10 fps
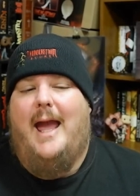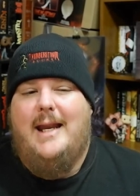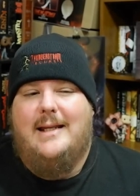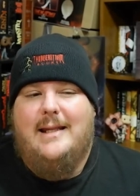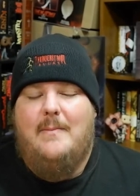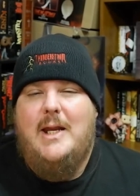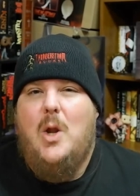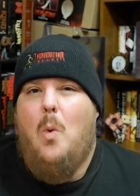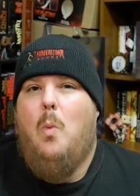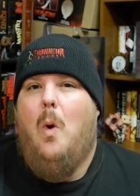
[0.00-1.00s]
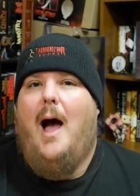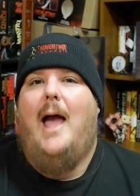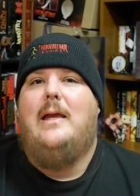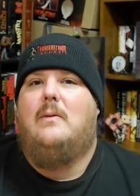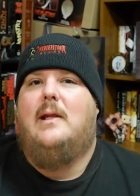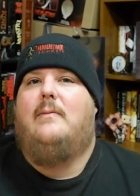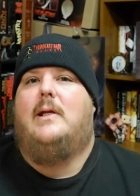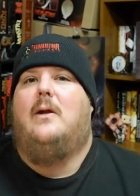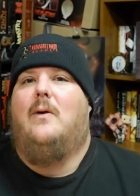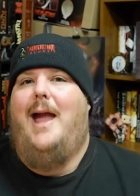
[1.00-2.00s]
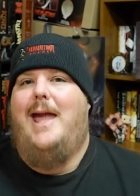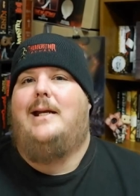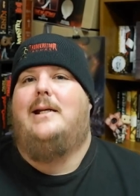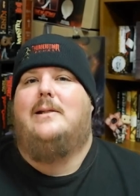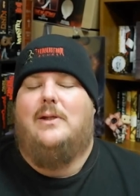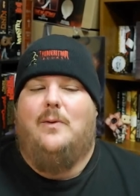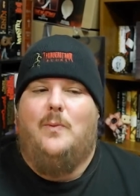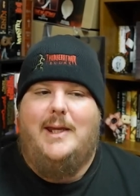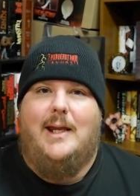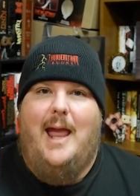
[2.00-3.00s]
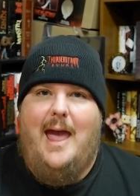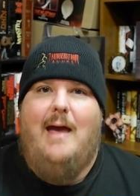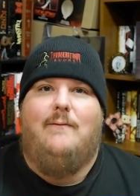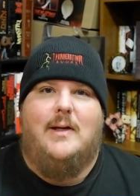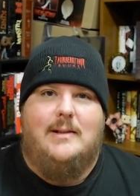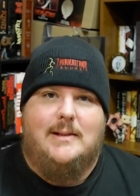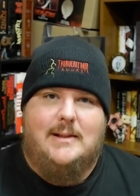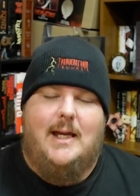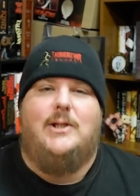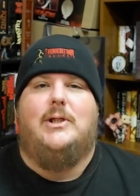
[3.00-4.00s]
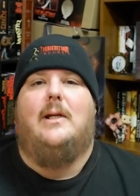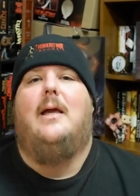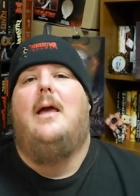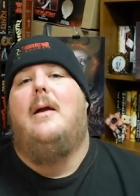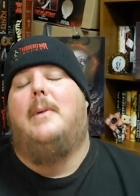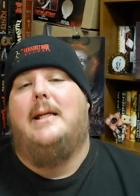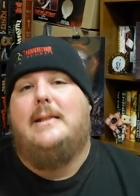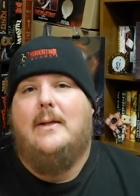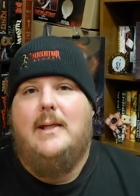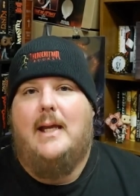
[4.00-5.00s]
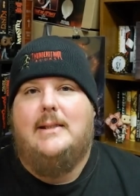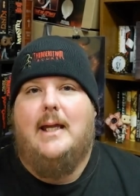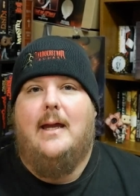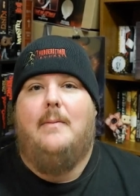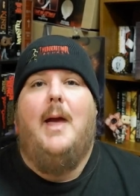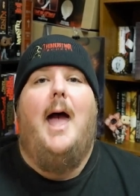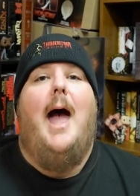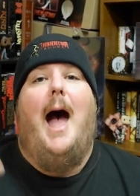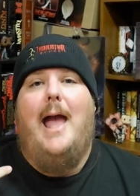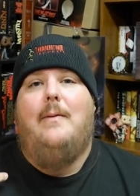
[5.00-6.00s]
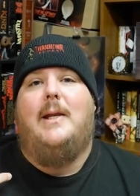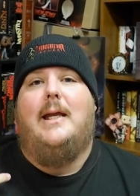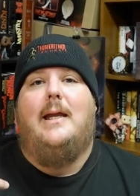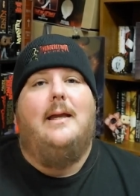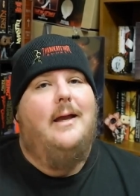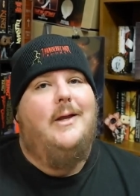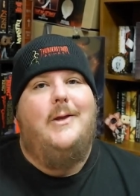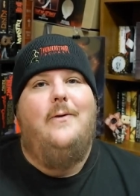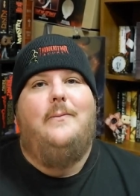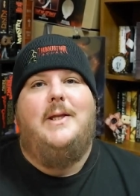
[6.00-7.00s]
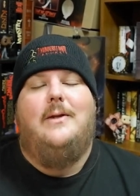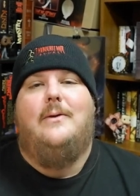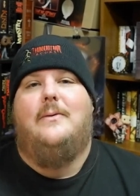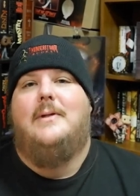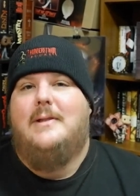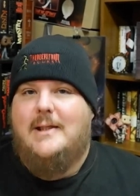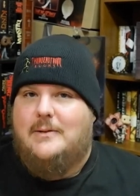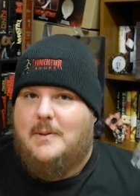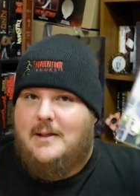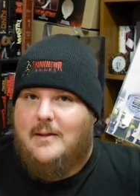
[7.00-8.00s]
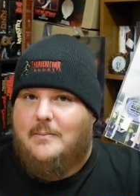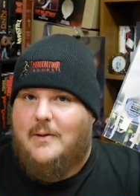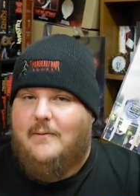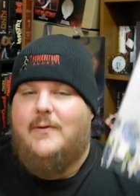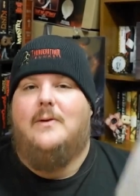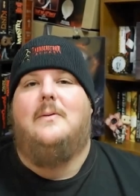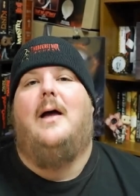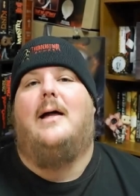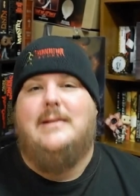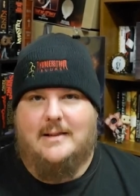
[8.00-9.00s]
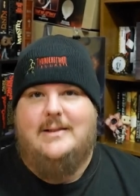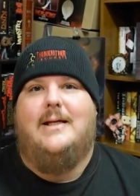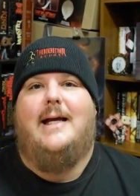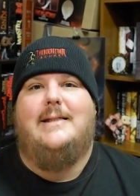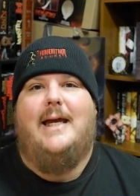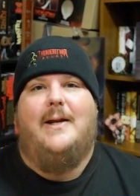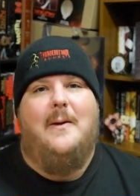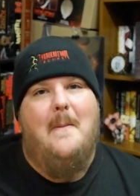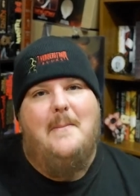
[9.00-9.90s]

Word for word: it let me know why you loved it or hated it so that we can have a discussion. But until next time, I have been E, you have been you, this has been another book review. I'll talk to you guys later. Bye